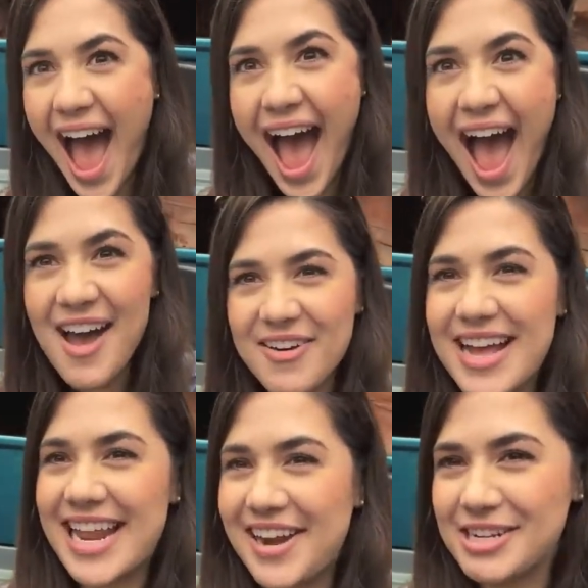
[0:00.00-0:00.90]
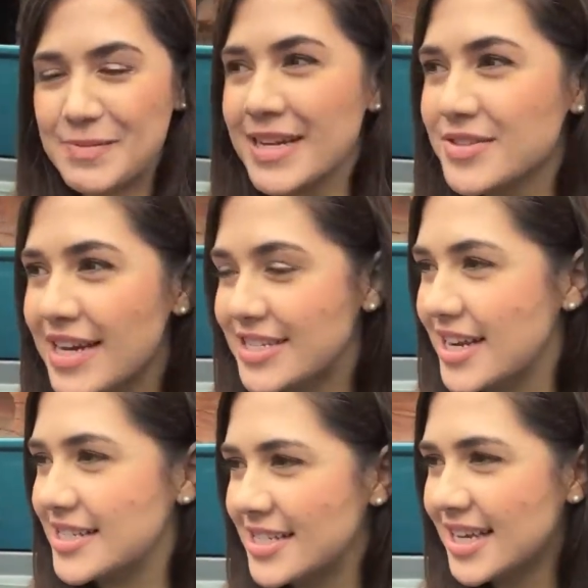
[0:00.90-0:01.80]
Out. Um, Radiator Springs
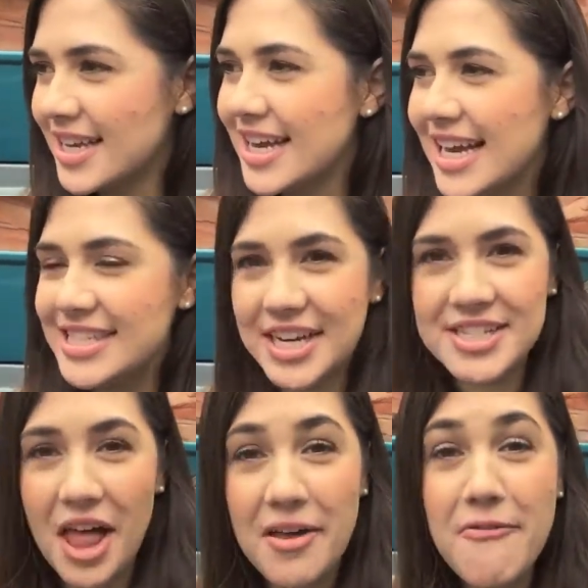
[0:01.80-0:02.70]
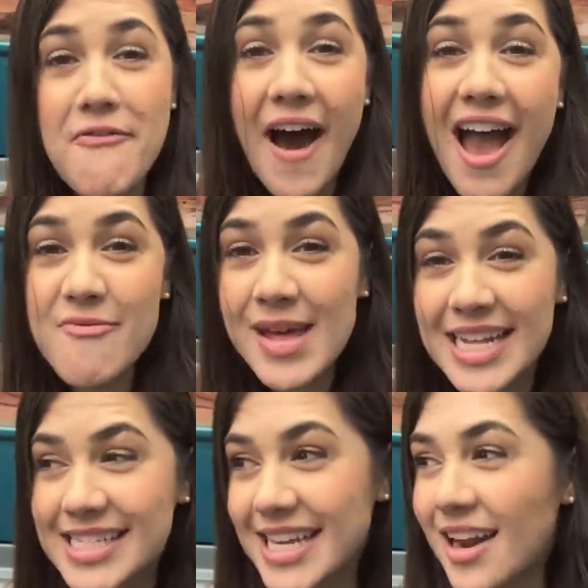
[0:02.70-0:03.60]
Racers. It took us all of five
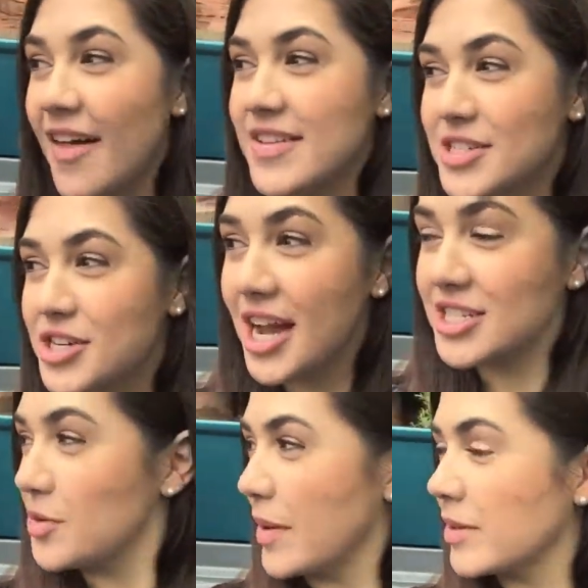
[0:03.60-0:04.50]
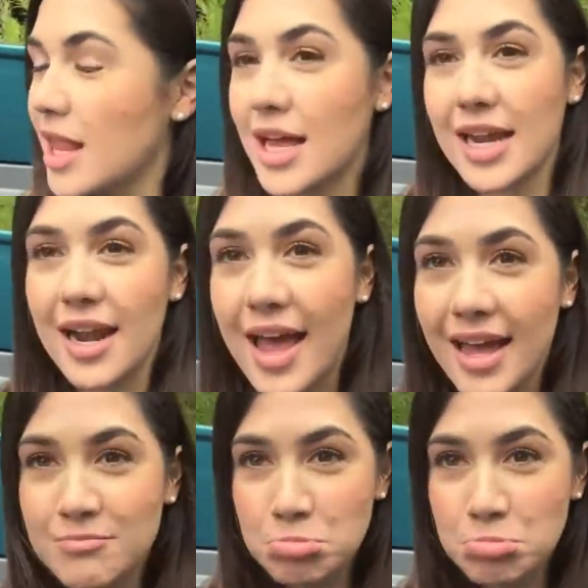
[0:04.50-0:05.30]
minutes to get on this attraction. We were lucky today.